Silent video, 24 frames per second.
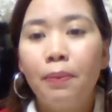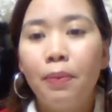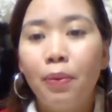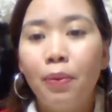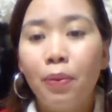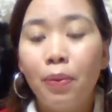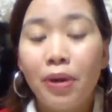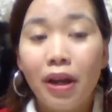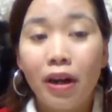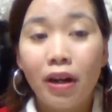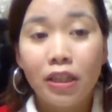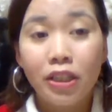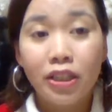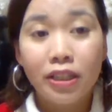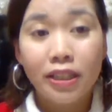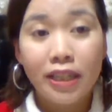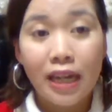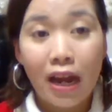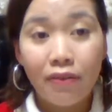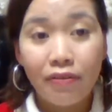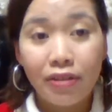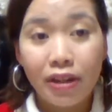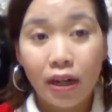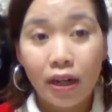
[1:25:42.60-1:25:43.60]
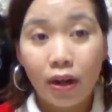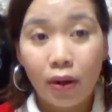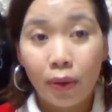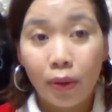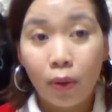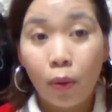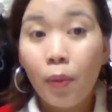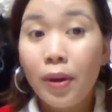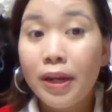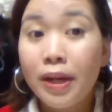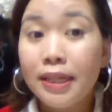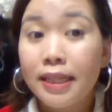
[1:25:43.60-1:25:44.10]
We are just having our
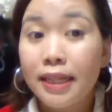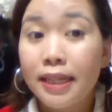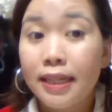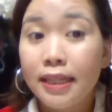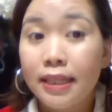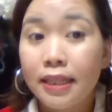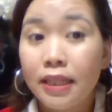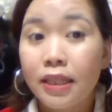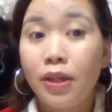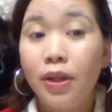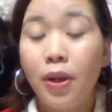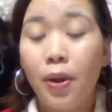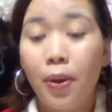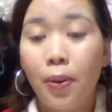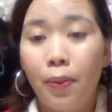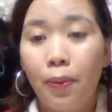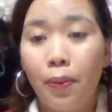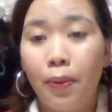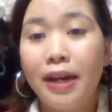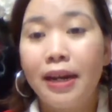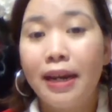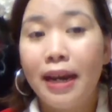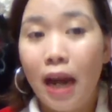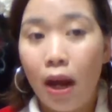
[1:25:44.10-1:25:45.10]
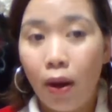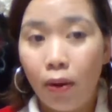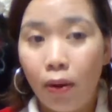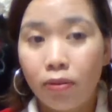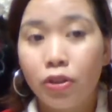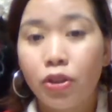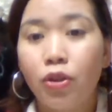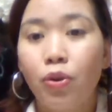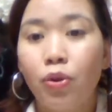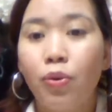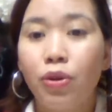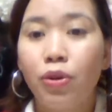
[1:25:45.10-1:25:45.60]
quizzes, you know, right now.
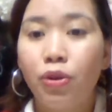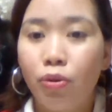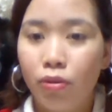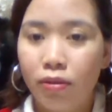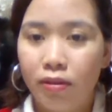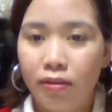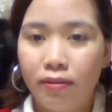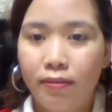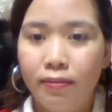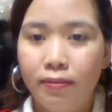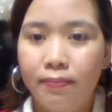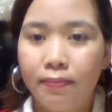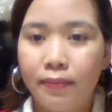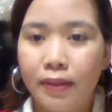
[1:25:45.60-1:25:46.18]
So yun.